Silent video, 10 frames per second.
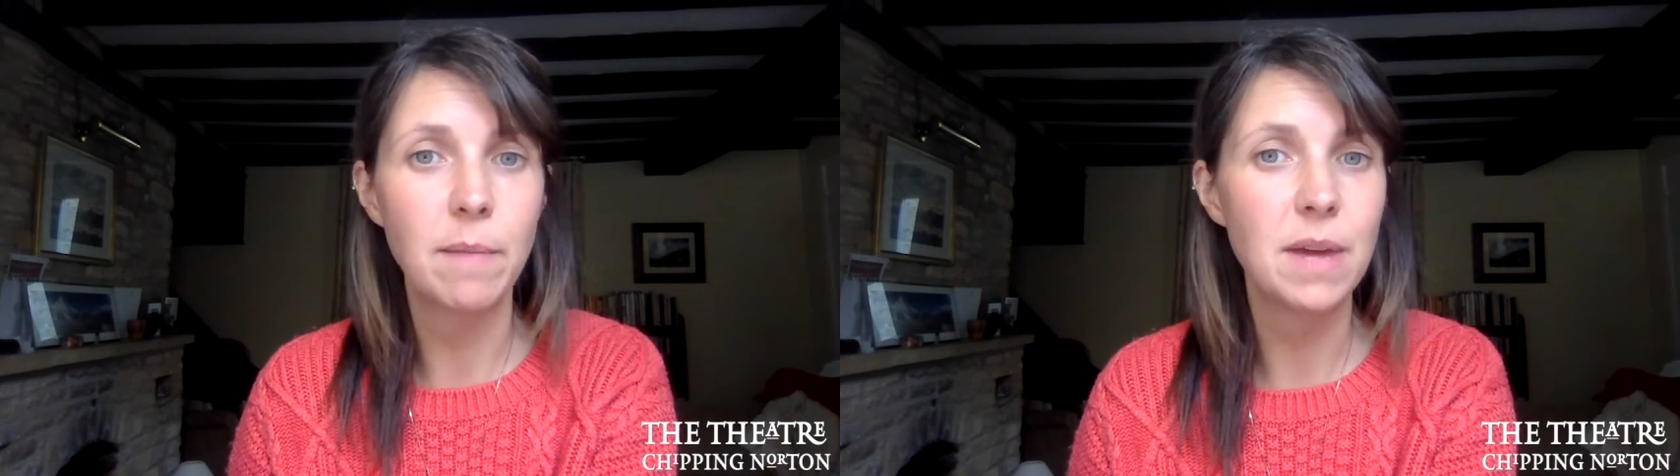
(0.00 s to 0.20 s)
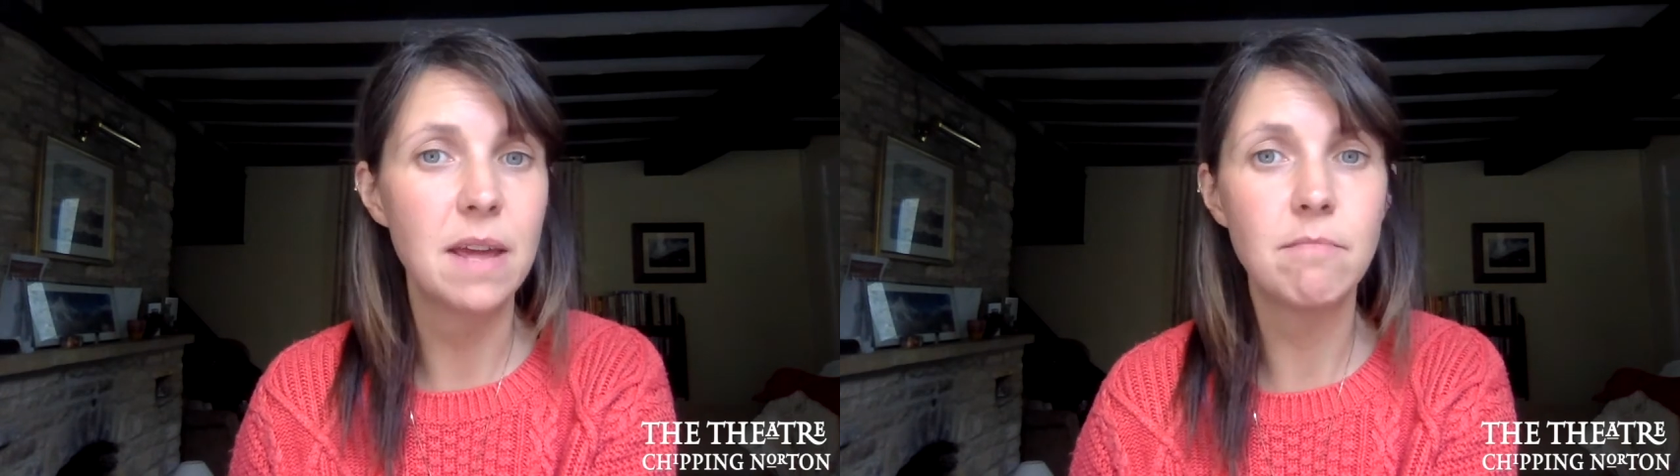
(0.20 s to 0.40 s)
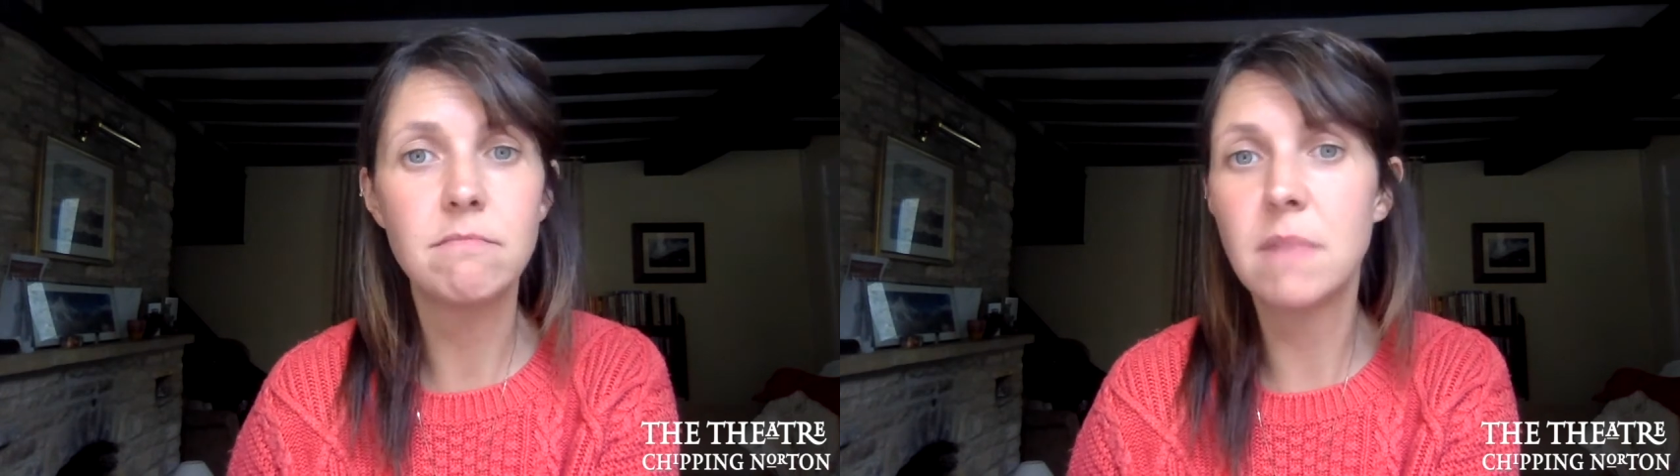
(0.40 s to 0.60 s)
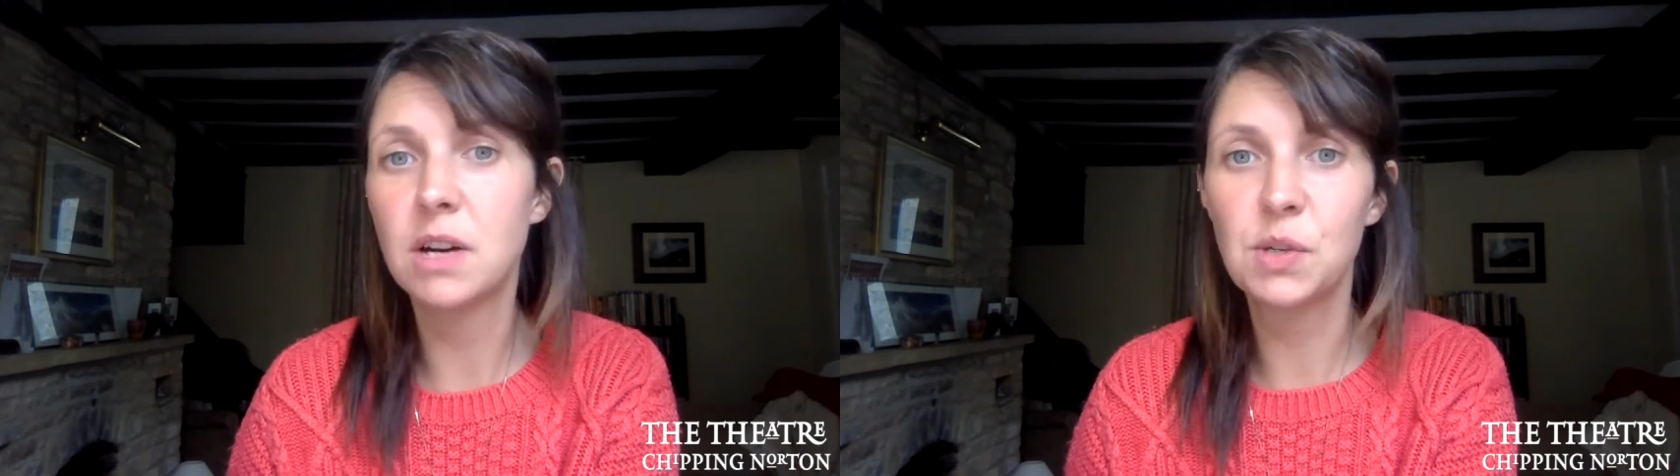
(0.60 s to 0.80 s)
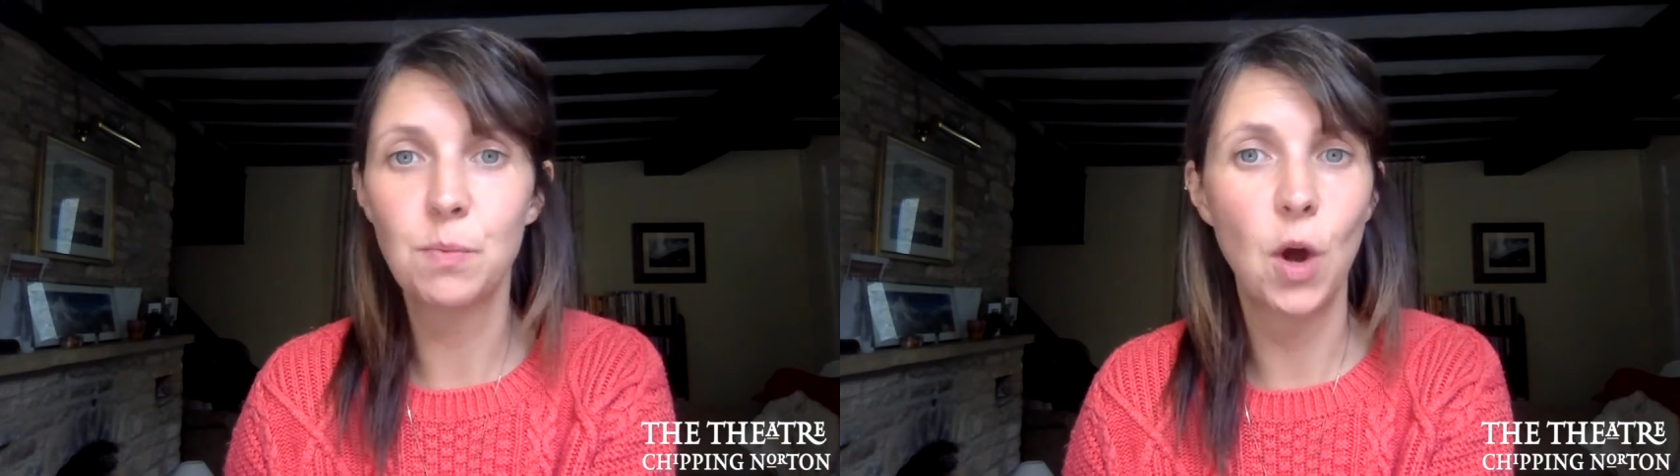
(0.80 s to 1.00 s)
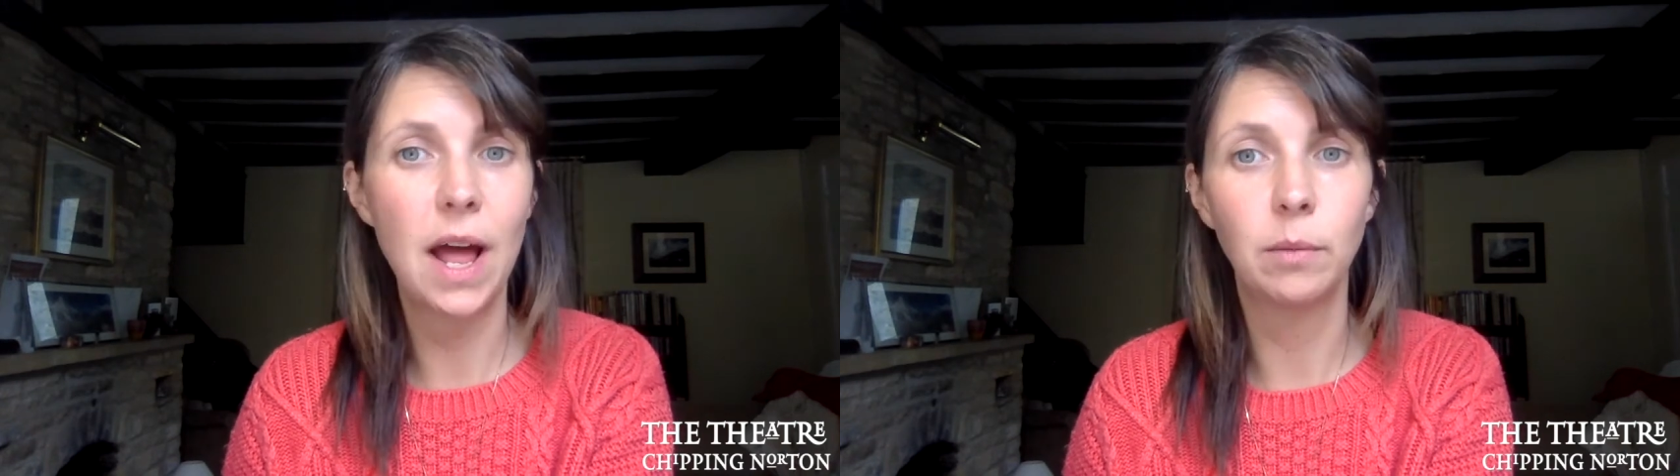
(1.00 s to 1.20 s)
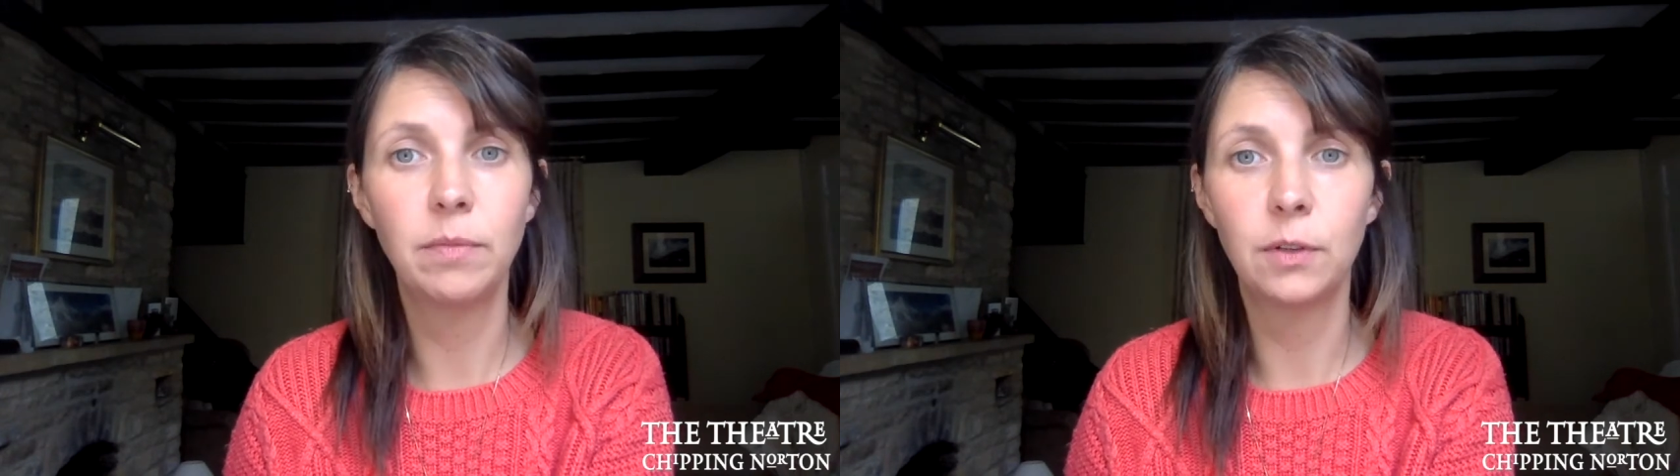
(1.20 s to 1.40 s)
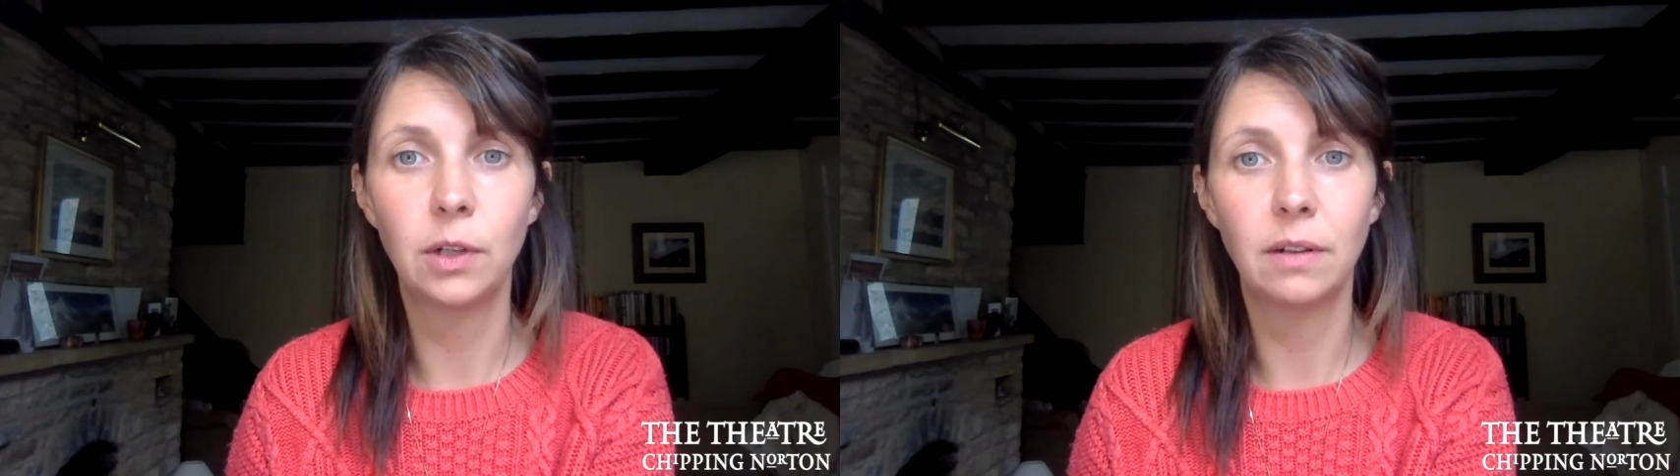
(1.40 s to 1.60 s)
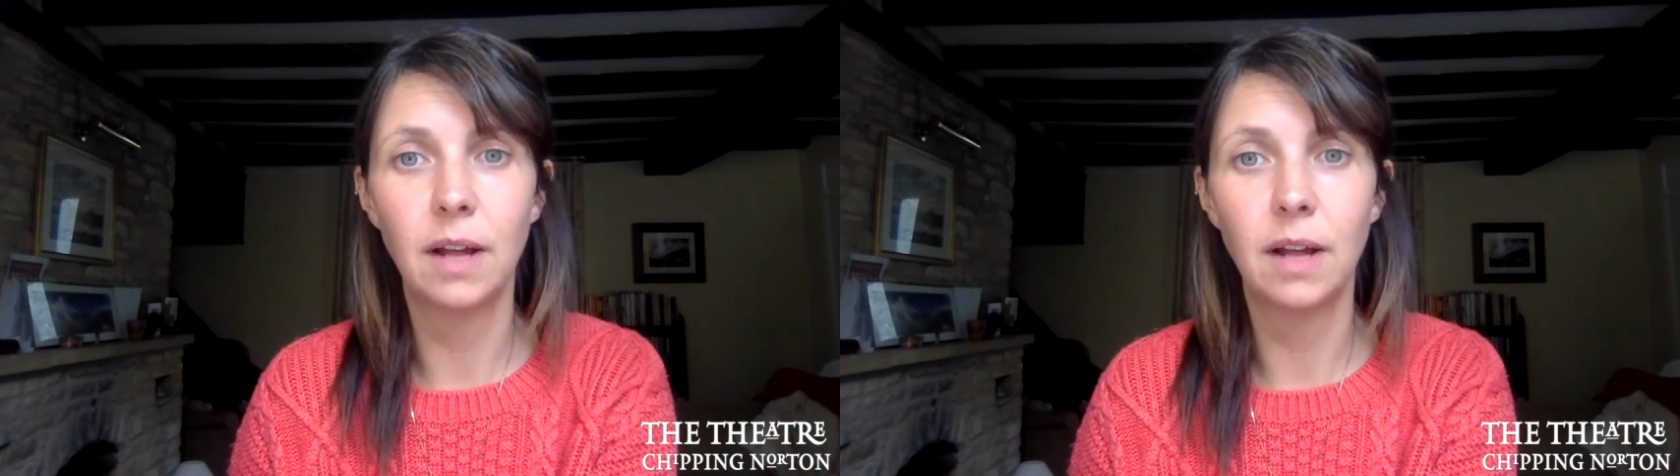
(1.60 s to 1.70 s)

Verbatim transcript: be much more helpful